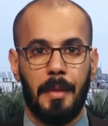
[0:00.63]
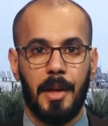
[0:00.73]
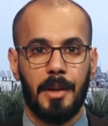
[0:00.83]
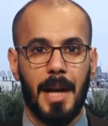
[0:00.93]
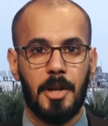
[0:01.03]

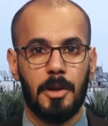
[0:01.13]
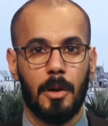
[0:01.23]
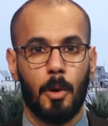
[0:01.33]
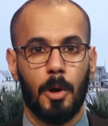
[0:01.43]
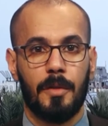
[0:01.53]
The
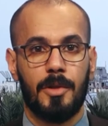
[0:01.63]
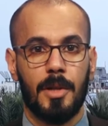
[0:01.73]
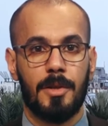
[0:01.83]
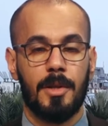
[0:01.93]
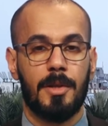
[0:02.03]
International Court of
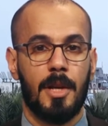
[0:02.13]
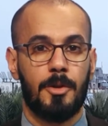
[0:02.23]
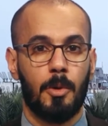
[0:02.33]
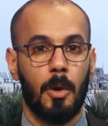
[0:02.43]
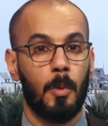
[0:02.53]
Justice
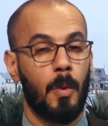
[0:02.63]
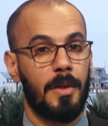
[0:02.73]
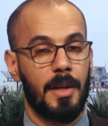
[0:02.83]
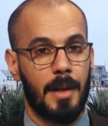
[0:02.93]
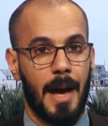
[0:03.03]
has ruled
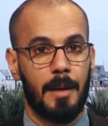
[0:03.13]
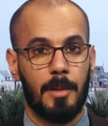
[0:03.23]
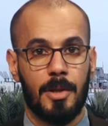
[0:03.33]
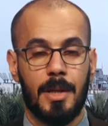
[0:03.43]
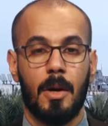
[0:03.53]
with the
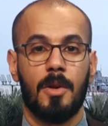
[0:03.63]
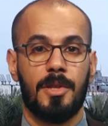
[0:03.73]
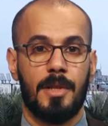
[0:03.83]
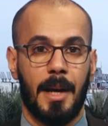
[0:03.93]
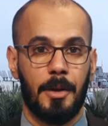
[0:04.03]
unanimous
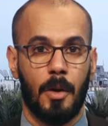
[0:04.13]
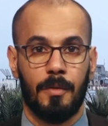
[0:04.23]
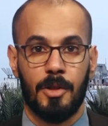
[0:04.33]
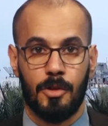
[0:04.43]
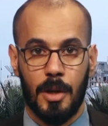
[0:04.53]
consent
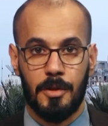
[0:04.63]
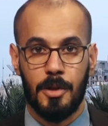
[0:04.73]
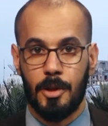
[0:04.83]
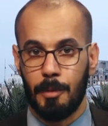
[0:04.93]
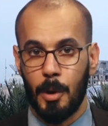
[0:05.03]
of the
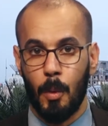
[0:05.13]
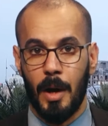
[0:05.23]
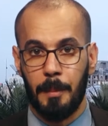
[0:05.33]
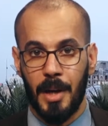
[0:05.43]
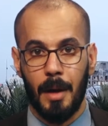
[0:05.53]
judges to
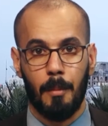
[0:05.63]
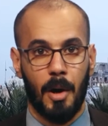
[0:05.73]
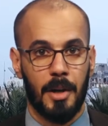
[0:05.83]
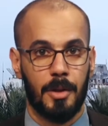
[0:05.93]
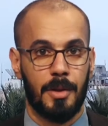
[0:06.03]
require
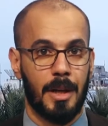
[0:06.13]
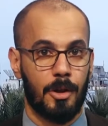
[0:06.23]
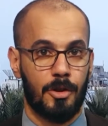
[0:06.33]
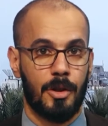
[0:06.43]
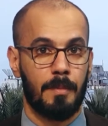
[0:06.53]
Myanmar to take
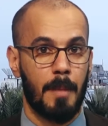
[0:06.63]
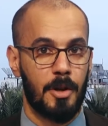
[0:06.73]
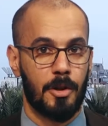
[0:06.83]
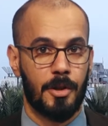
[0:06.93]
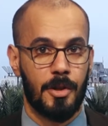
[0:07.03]
urgent
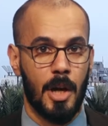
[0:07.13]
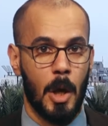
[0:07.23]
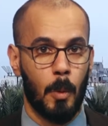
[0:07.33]
measures